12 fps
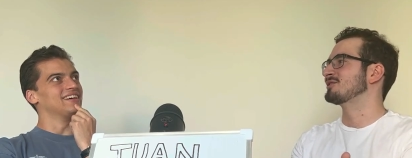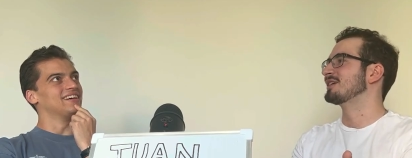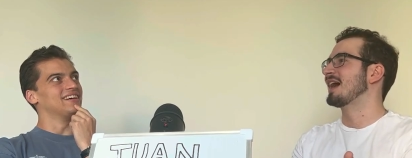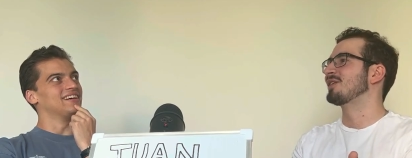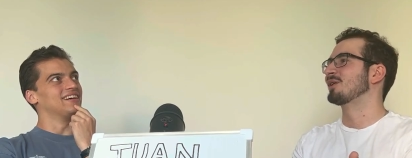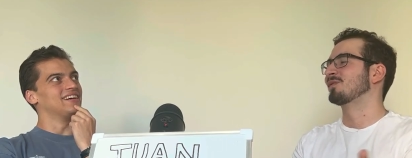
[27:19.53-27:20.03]

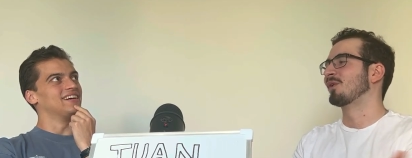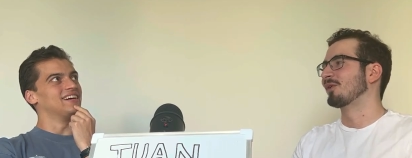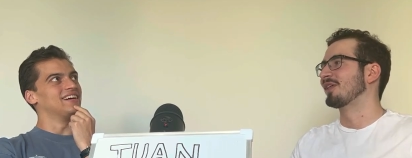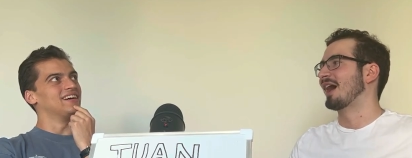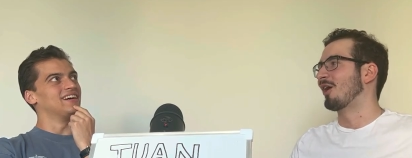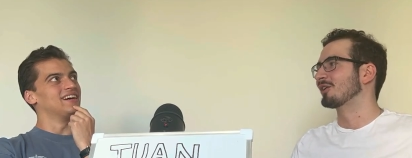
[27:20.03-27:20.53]
Speaker 1: together for
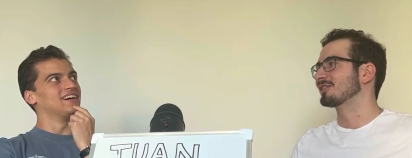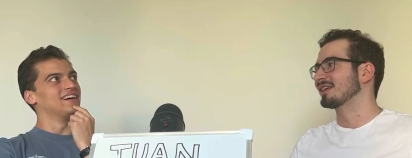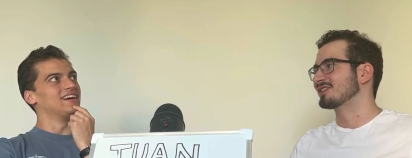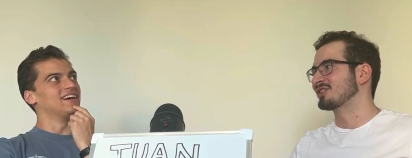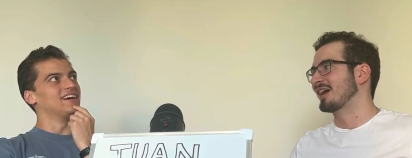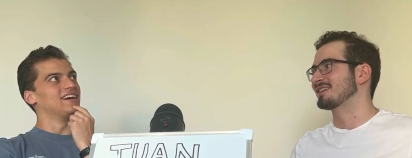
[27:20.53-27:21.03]
the arc
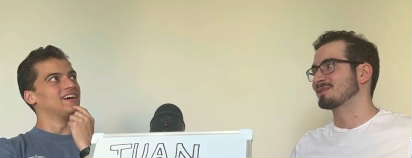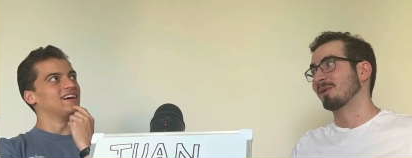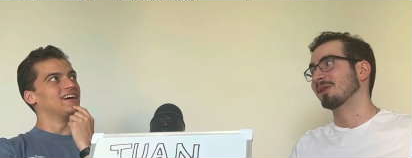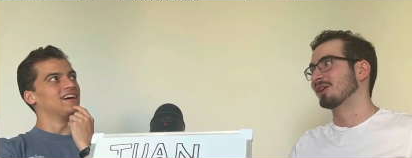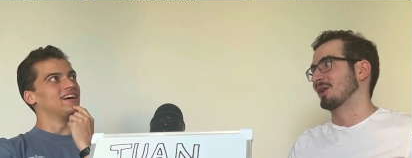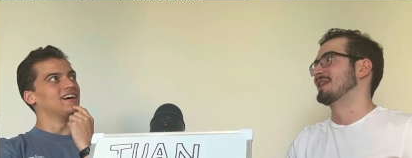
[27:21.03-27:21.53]
that Shanks is
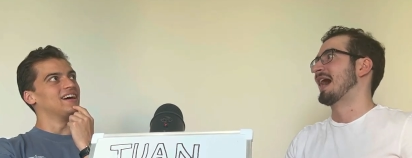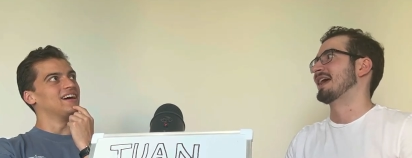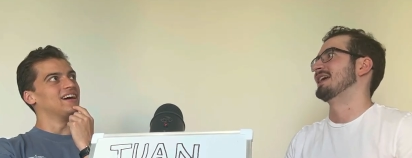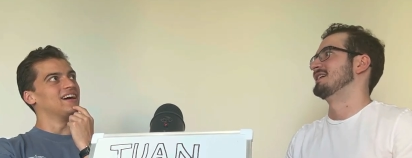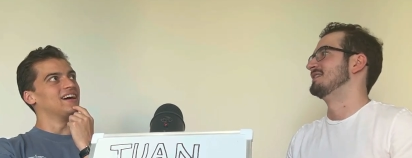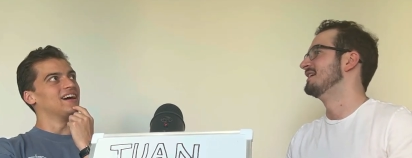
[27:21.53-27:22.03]
probably gonna die
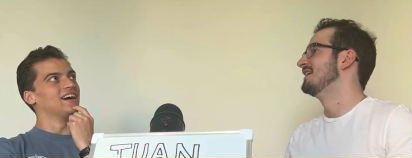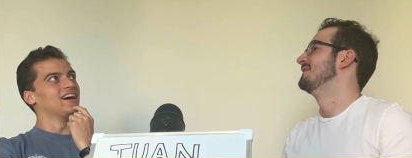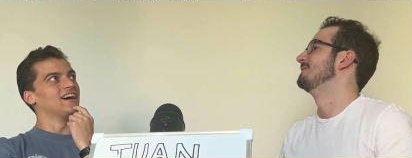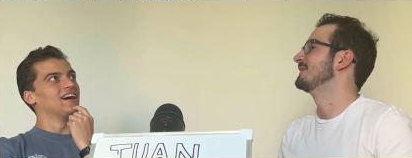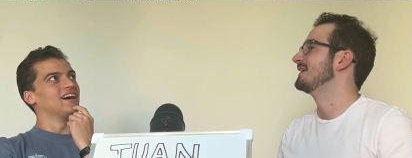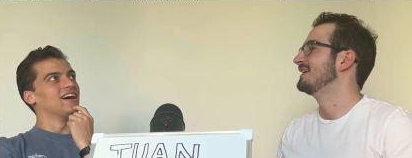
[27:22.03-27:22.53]
in.
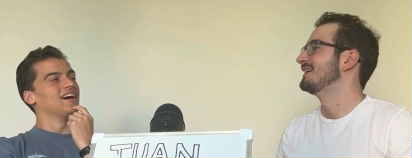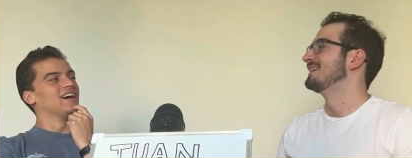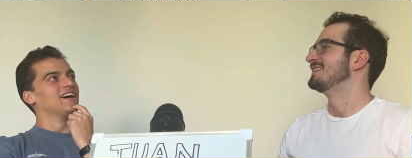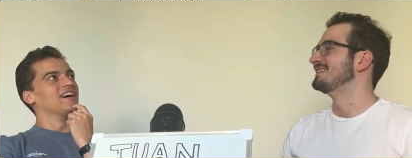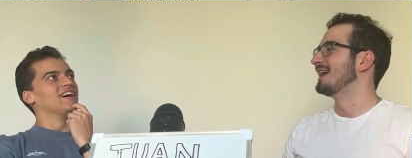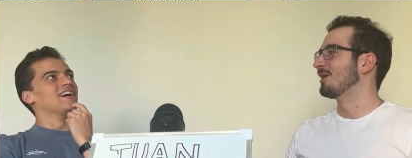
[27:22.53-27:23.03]

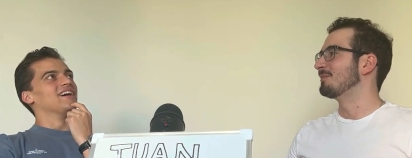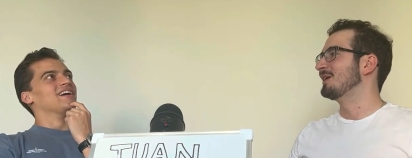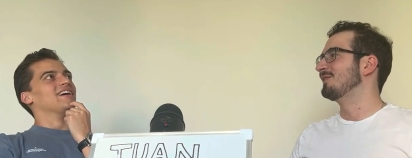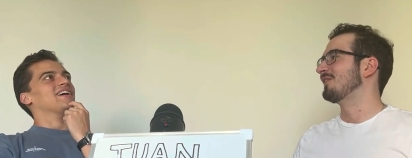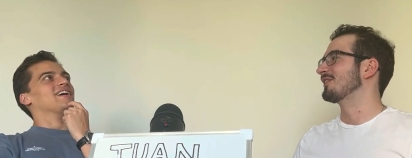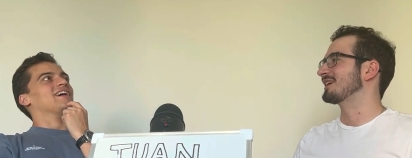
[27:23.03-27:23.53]
That would
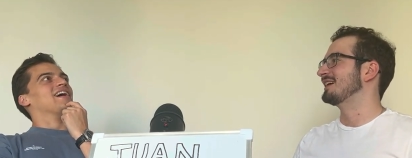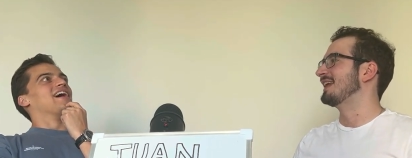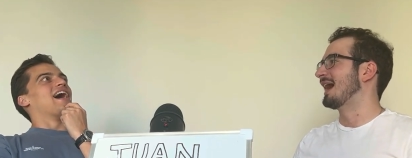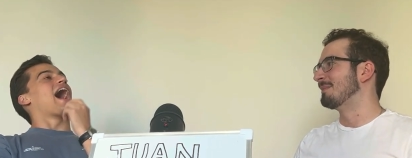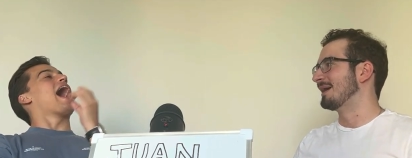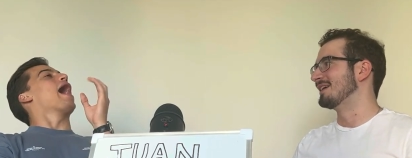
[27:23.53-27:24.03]
be fucking
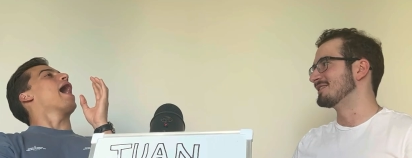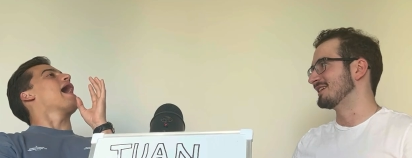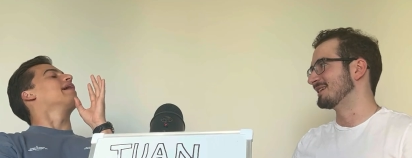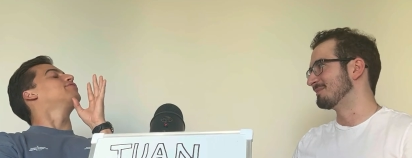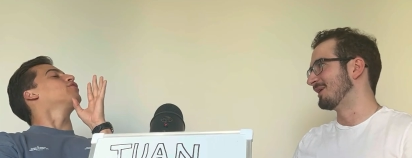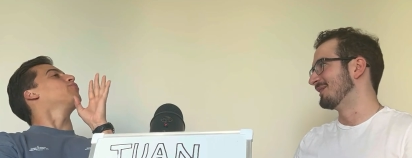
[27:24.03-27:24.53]

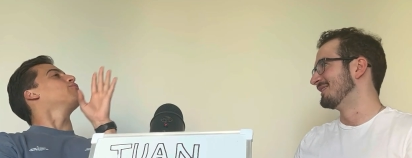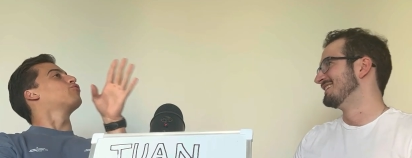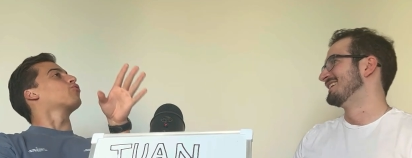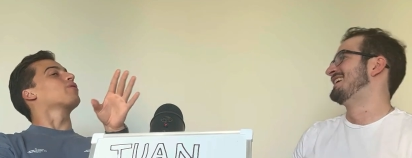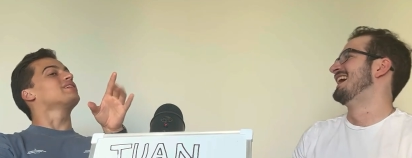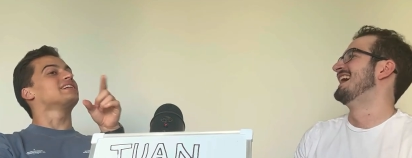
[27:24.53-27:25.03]
amazing, bro.
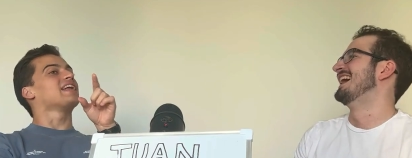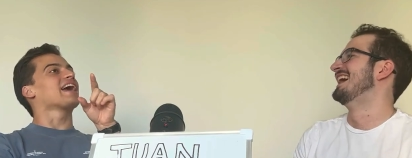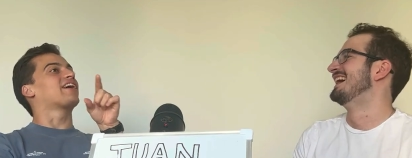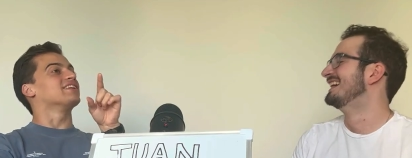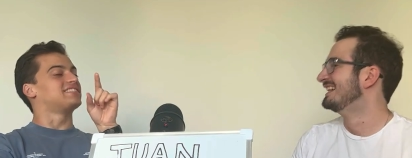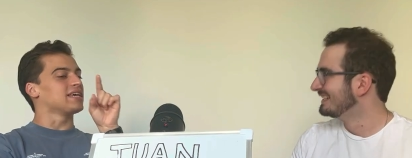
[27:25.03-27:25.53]
The, the reason
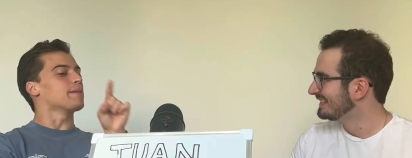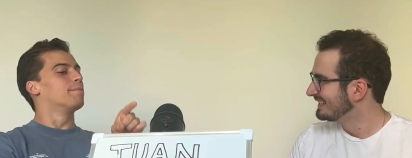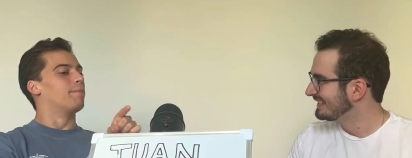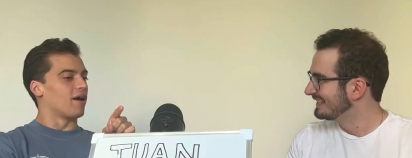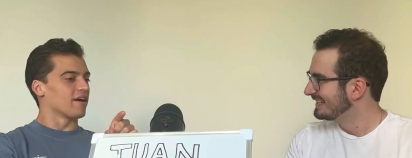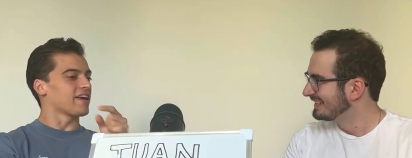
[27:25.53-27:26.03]
I can
Speaker 2: see
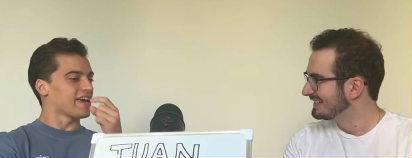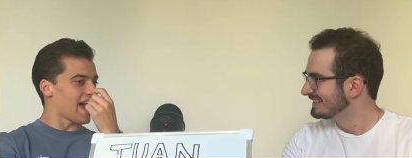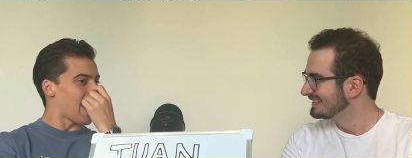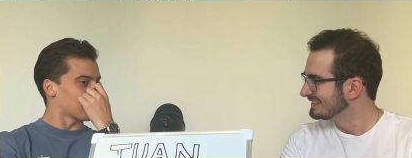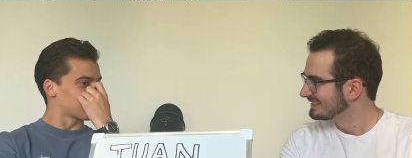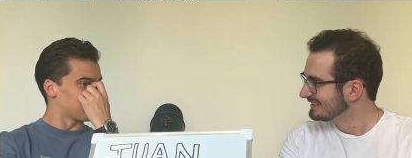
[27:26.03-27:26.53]
Buggy
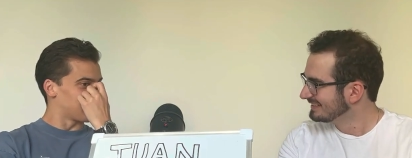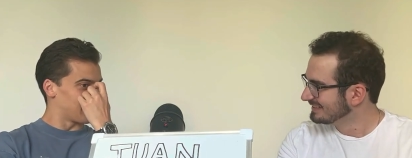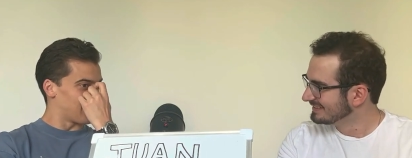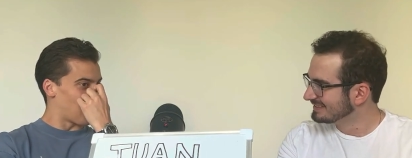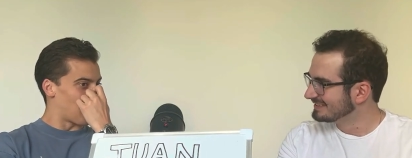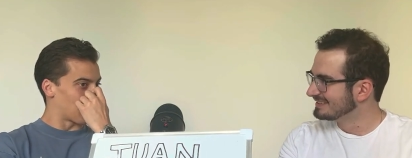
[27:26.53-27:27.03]

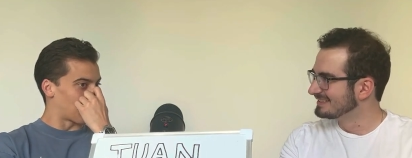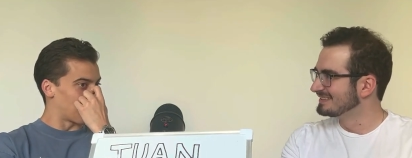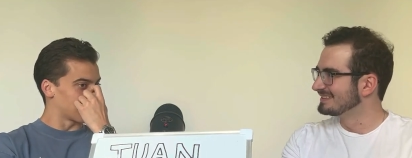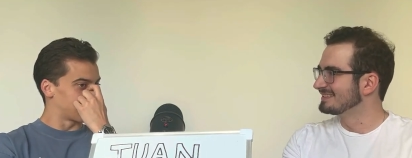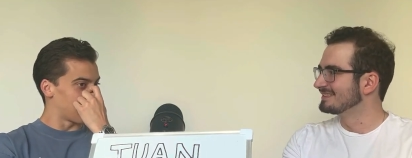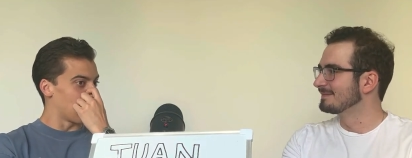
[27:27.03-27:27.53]
actually uh,
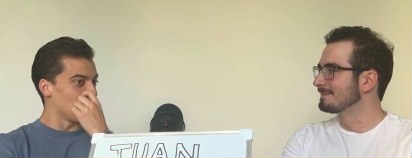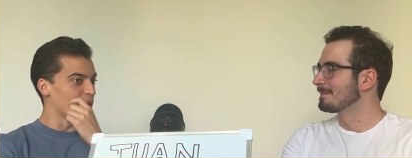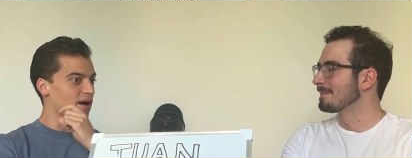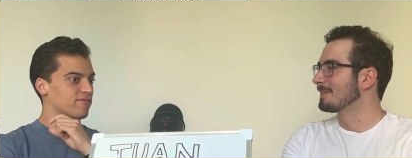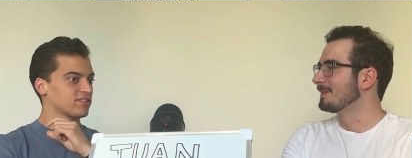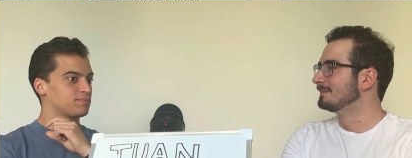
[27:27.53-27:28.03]
coming to
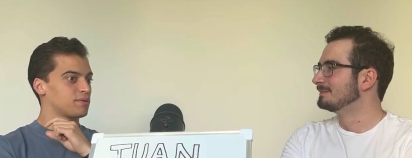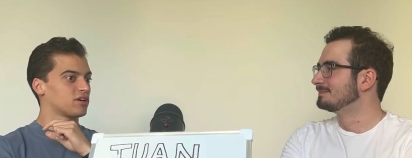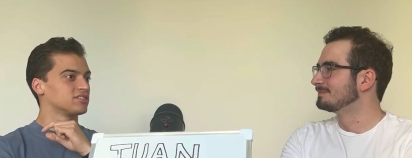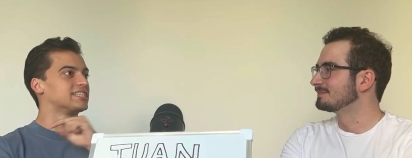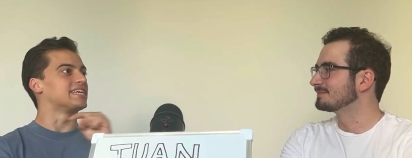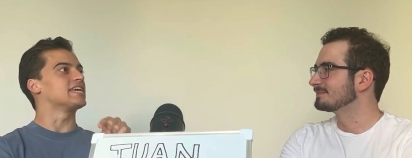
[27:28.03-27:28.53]
Elbaf is
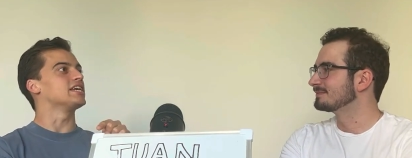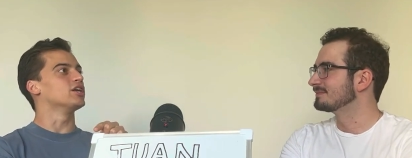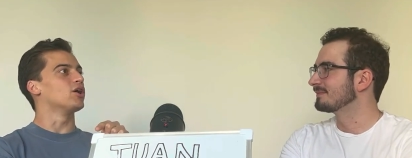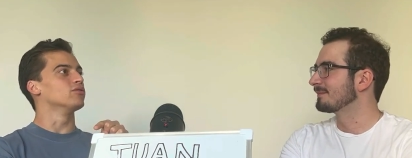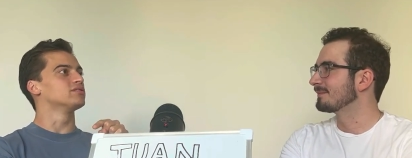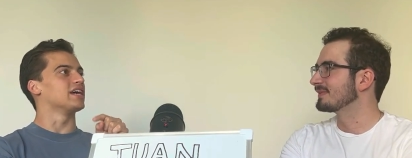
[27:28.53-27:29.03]
because he
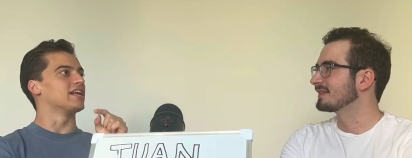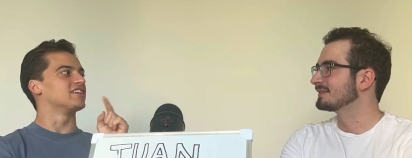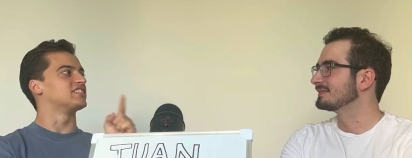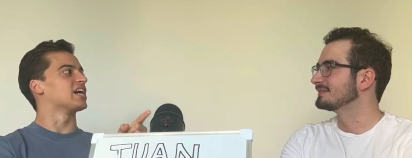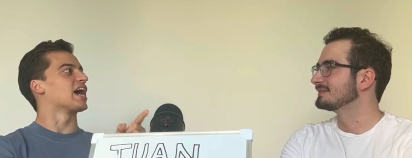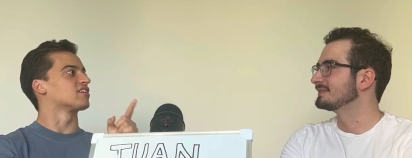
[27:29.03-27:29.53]
knows that
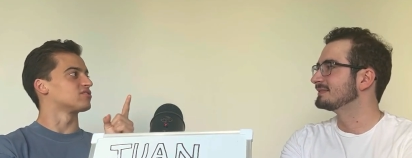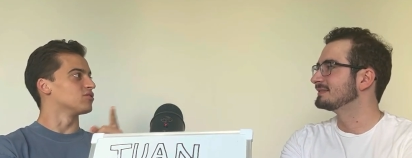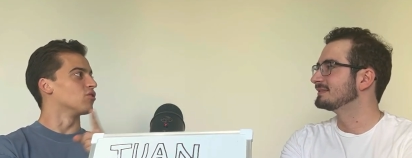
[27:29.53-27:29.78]
Shanks